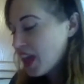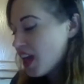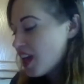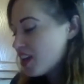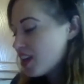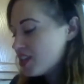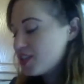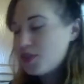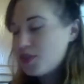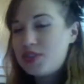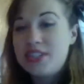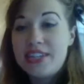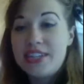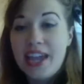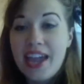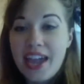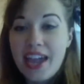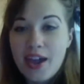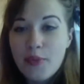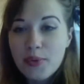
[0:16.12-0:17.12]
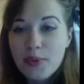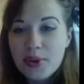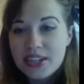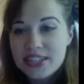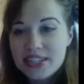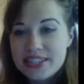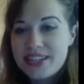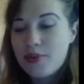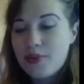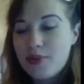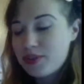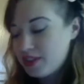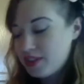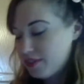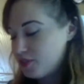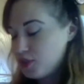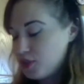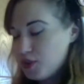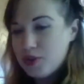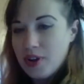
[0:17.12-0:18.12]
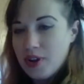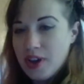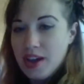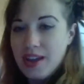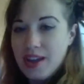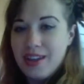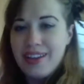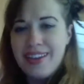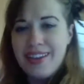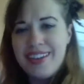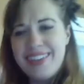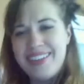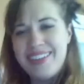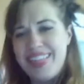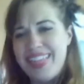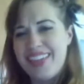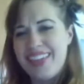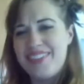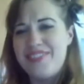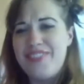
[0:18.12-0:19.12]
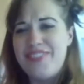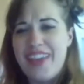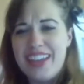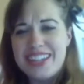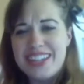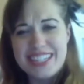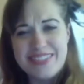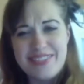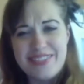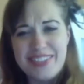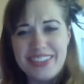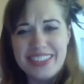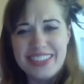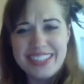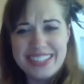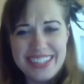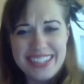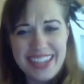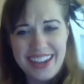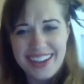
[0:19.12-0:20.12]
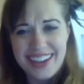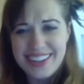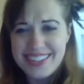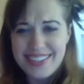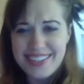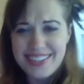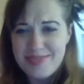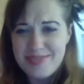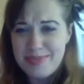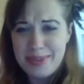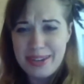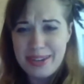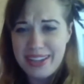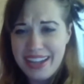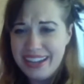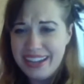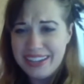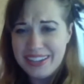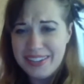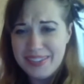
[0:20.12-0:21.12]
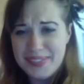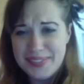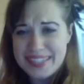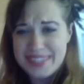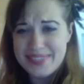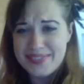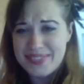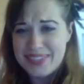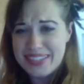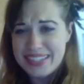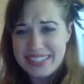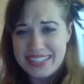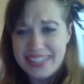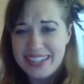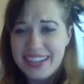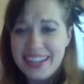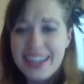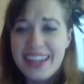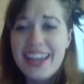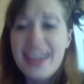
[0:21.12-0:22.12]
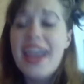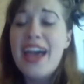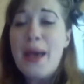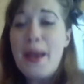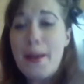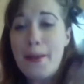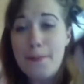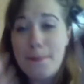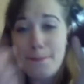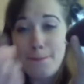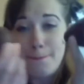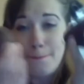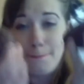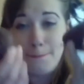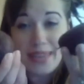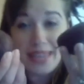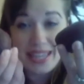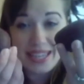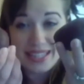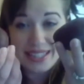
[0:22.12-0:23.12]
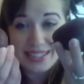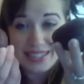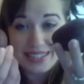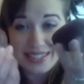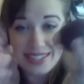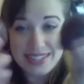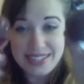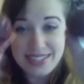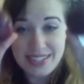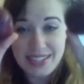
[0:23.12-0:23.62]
So today we're going to start with a vegetable that scares everybody I know for some reason. Beets.